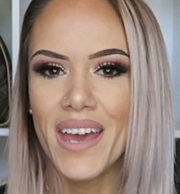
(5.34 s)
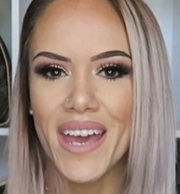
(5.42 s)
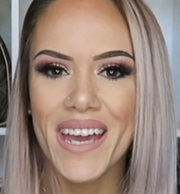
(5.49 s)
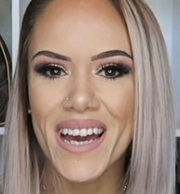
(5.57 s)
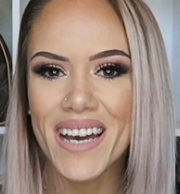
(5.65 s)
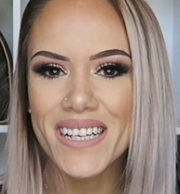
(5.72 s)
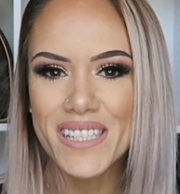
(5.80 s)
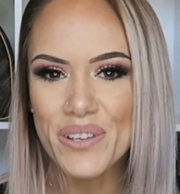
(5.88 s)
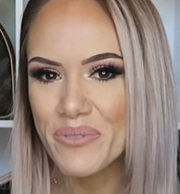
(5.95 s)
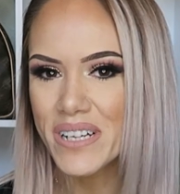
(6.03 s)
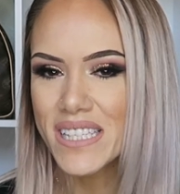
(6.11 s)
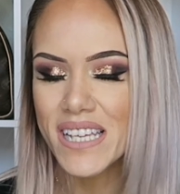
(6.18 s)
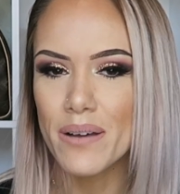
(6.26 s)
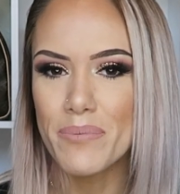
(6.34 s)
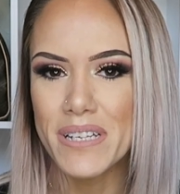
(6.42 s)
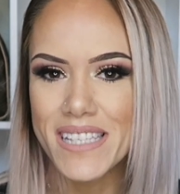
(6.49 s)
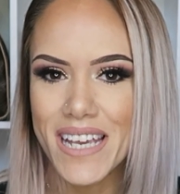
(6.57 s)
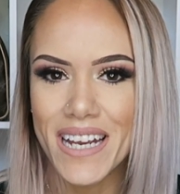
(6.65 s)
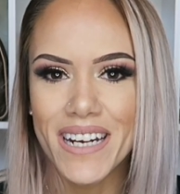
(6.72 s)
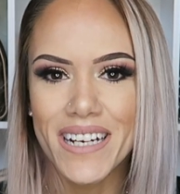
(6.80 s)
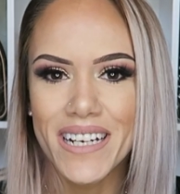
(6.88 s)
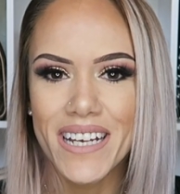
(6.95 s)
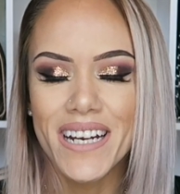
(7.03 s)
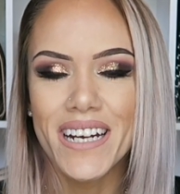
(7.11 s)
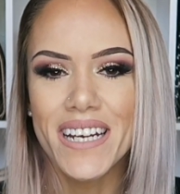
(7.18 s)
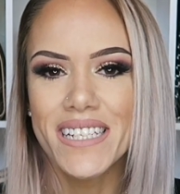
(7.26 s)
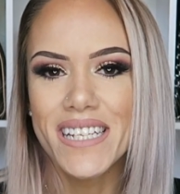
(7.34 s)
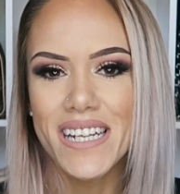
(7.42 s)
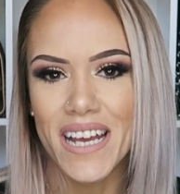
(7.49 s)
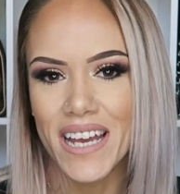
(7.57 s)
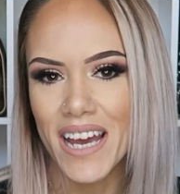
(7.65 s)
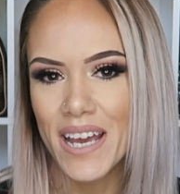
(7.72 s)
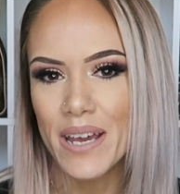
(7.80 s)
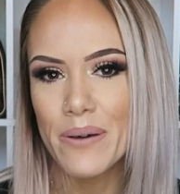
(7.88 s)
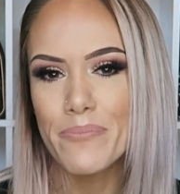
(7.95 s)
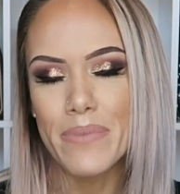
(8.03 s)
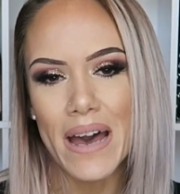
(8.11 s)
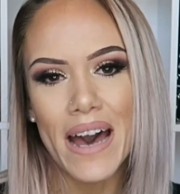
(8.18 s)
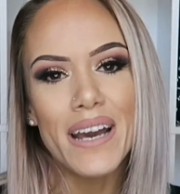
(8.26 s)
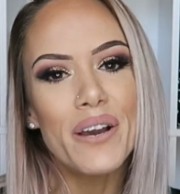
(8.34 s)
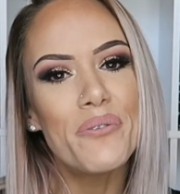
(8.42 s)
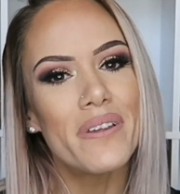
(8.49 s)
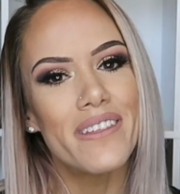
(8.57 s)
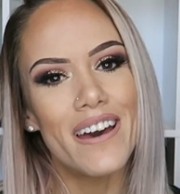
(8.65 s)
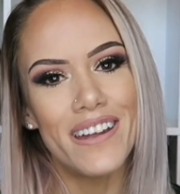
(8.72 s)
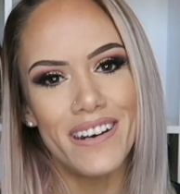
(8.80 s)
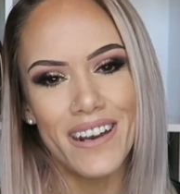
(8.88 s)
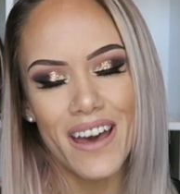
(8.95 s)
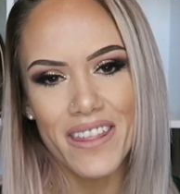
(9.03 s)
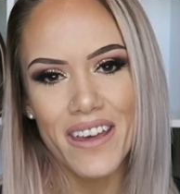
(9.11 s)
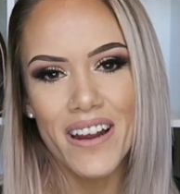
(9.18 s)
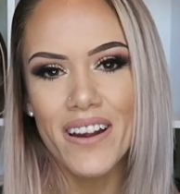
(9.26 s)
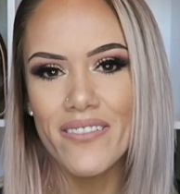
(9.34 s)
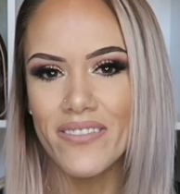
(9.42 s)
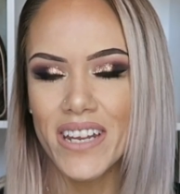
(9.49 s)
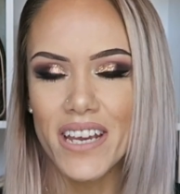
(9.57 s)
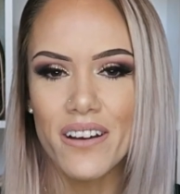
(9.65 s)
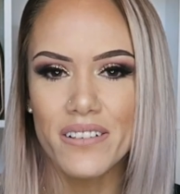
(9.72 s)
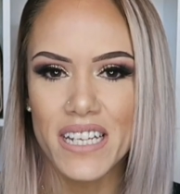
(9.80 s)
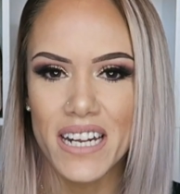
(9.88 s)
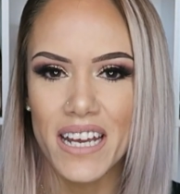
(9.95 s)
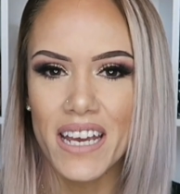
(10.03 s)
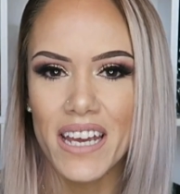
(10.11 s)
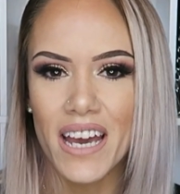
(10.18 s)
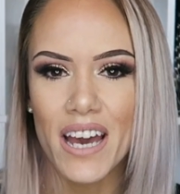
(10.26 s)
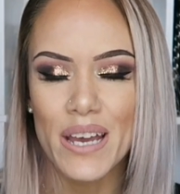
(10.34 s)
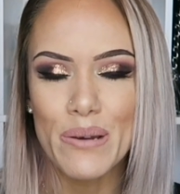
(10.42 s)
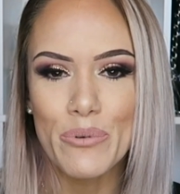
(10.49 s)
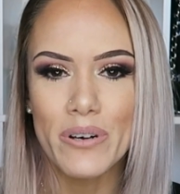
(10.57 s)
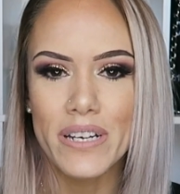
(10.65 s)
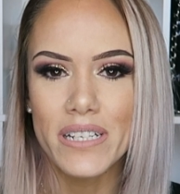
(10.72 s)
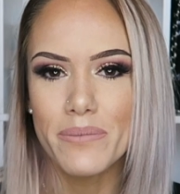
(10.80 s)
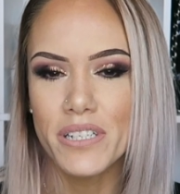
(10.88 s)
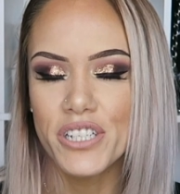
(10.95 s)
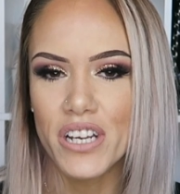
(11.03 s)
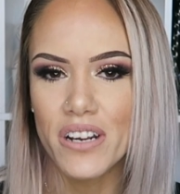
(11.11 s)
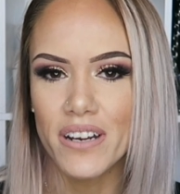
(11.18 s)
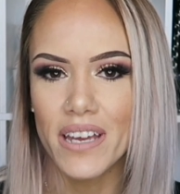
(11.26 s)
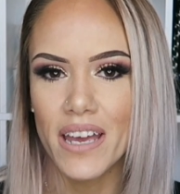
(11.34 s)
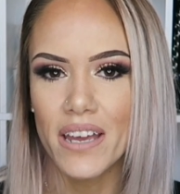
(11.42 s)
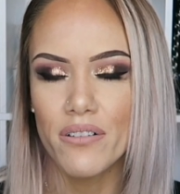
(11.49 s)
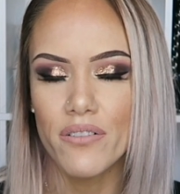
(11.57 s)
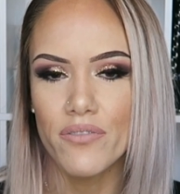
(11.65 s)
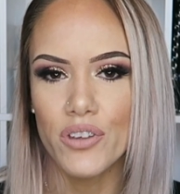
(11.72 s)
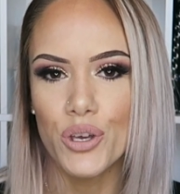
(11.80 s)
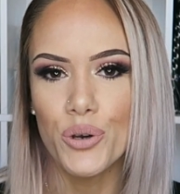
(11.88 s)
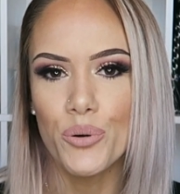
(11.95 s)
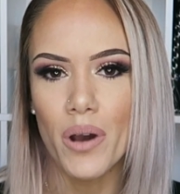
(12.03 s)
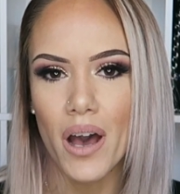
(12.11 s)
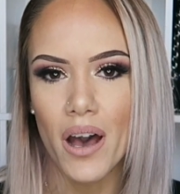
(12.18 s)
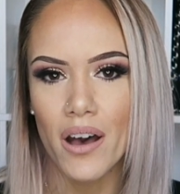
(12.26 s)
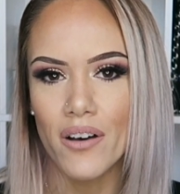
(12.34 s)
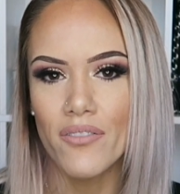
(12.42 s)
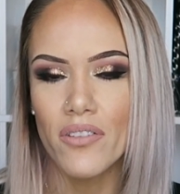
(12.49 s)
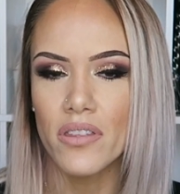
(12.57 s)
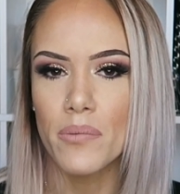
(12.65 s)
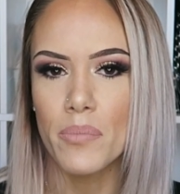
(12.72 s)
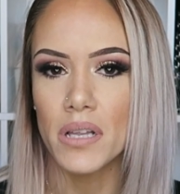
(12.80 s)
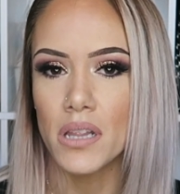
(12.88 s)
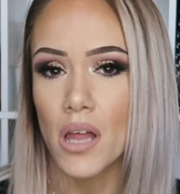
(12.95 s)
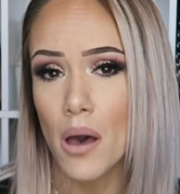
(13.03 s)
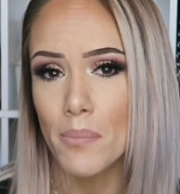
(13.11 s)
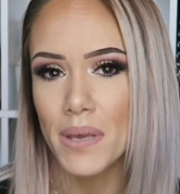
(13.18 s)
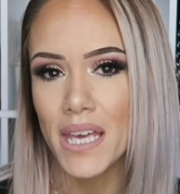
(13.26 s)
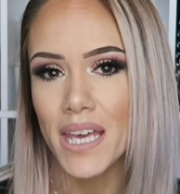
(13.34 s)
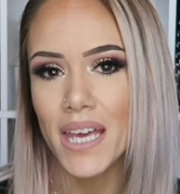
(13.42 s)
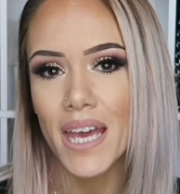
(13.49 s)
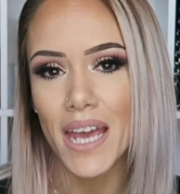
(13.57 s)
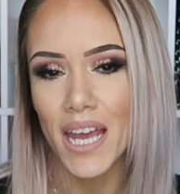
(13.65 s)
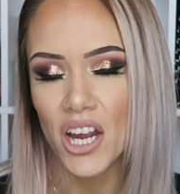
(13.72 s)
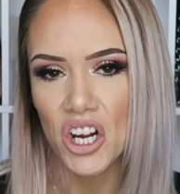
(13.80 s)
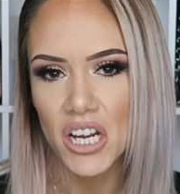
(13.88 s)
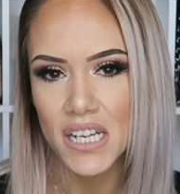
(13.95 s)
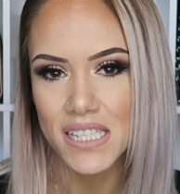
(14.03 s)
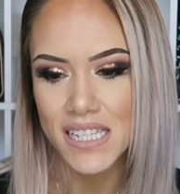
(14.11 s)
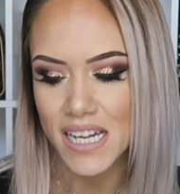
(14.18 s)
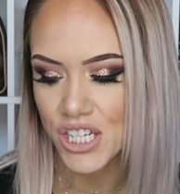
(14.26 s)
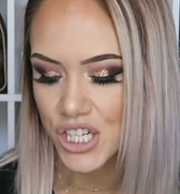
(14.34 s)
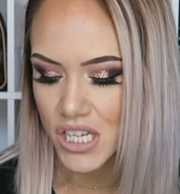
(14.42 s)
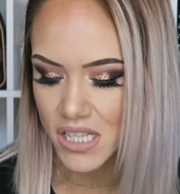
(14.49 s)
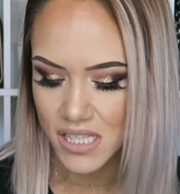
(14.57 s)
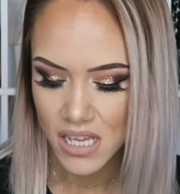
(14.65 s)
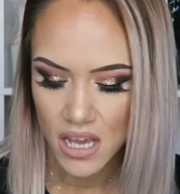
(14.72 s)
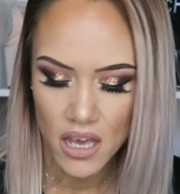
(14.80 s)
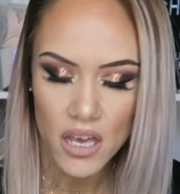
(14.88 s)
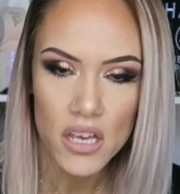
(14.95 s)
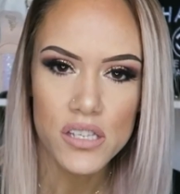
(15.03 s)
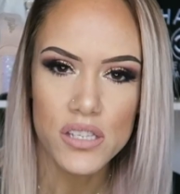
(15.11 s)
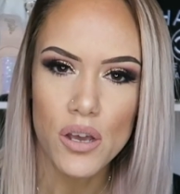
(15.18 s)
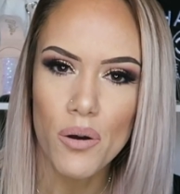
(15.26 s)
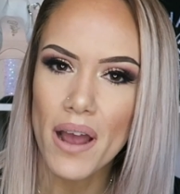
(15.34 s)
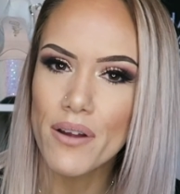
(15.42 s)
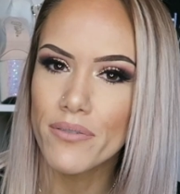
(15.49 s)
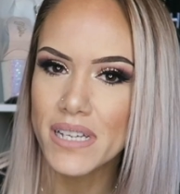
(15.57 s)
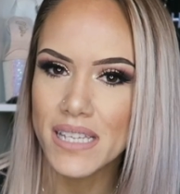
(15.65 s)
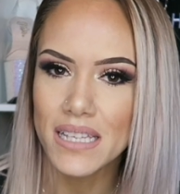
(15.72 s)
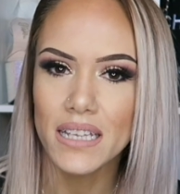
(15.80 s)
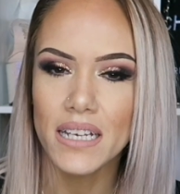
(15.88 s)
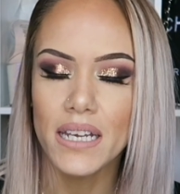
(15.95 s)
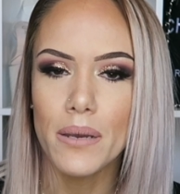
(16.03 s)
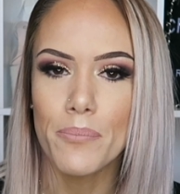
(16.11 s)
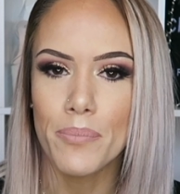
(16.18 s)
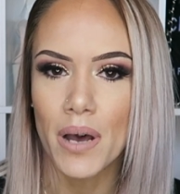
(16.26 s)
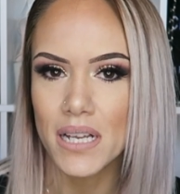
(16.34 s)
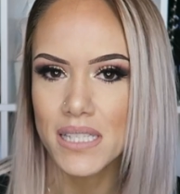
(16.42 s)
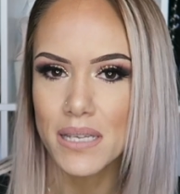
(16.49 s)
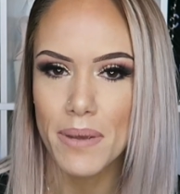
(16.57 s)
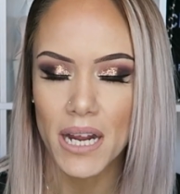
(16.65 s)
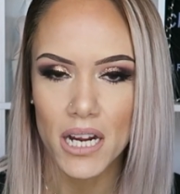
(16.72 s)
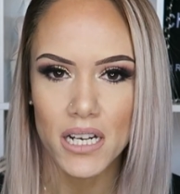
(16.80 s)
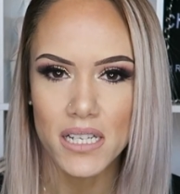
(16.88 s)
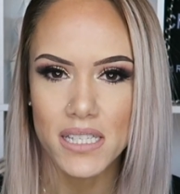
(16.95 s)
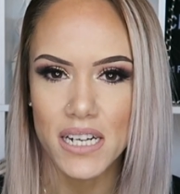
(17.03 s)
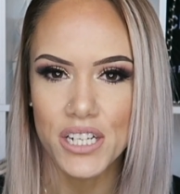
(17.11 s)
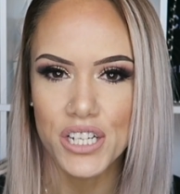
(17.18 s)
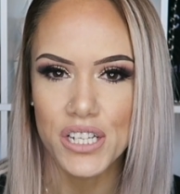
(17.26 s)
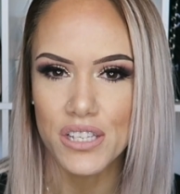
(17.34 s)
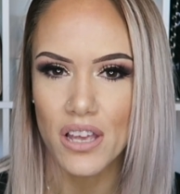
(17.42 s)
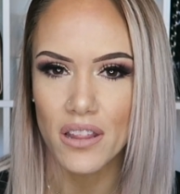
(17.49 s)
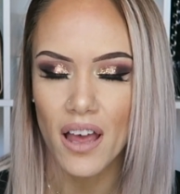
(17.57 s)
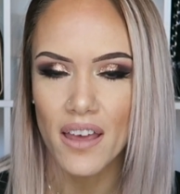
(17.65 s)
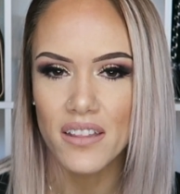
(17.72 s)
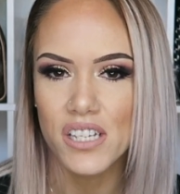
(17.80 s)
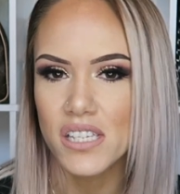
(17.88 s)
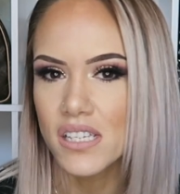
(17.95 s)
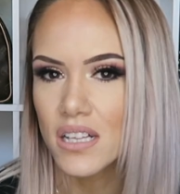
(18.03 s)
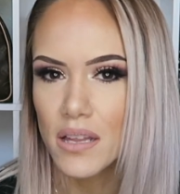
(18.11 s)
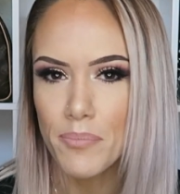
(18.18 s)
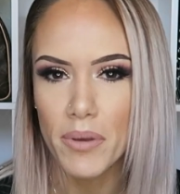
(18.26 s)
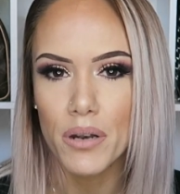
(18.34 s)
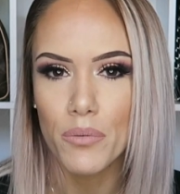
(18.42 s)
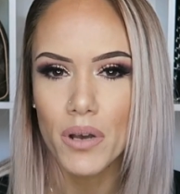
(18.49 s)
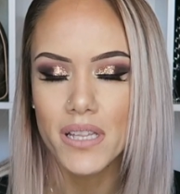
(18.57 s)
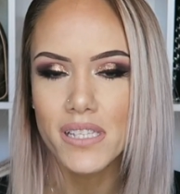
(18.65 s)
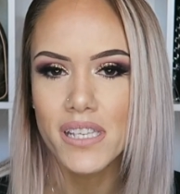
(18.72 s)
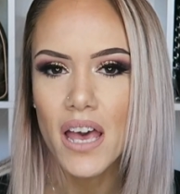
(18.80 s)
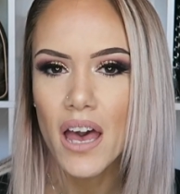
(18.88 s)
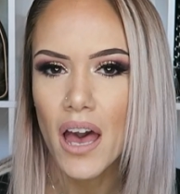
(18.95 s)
Hey guys, what's up? It's Erin here, and today I am back with another video. Today I am going to be sharing a review of the Bellami hair extensions. So I recently bought some hair extensions online, just clip-in ones,